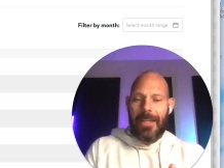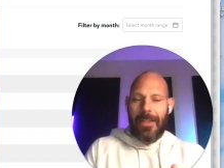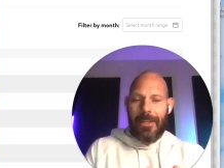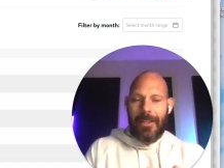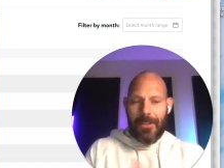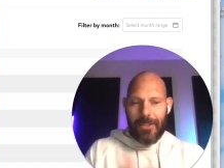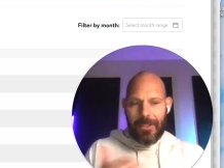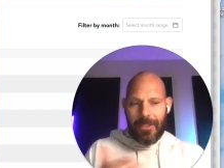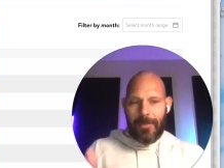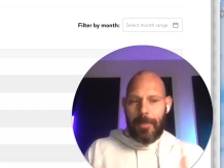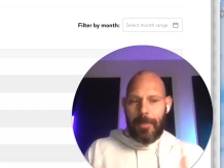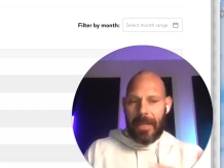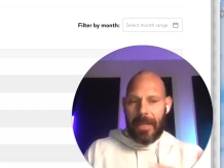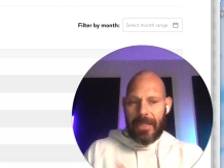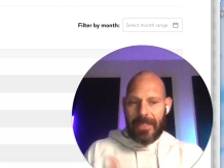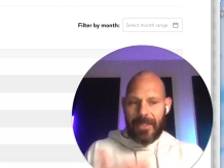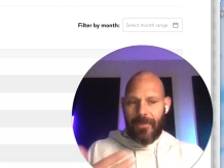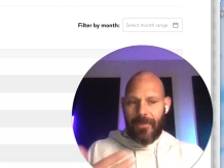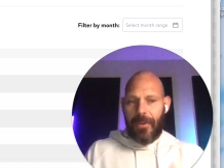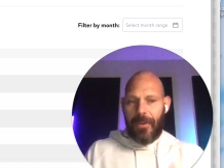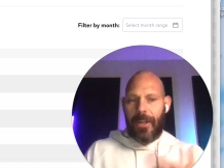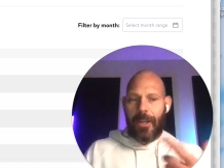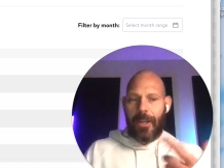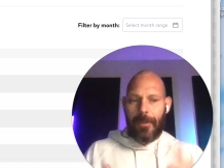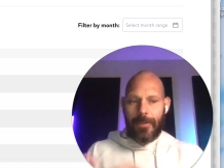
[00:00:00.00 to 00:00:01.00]
this is
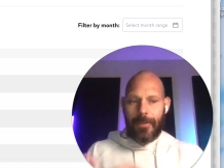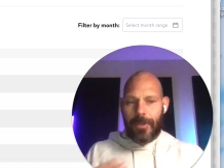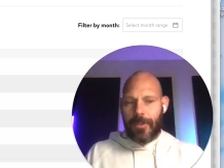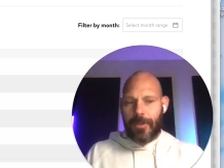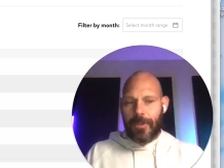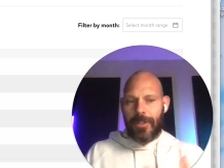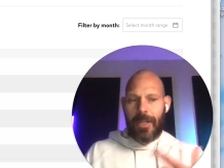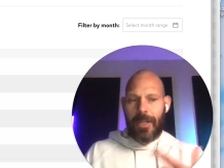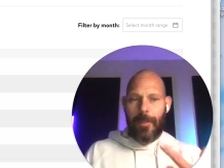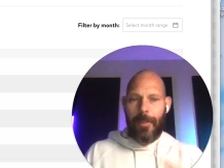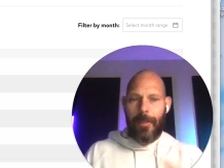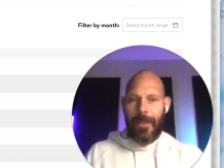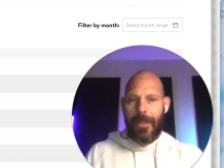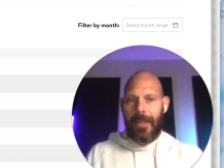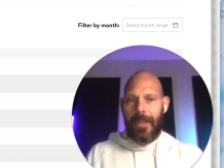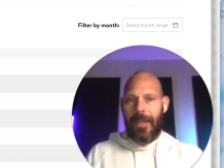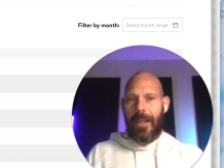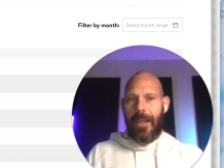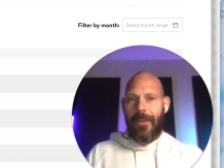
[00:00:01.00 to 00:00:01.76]
passive income, so it's coming in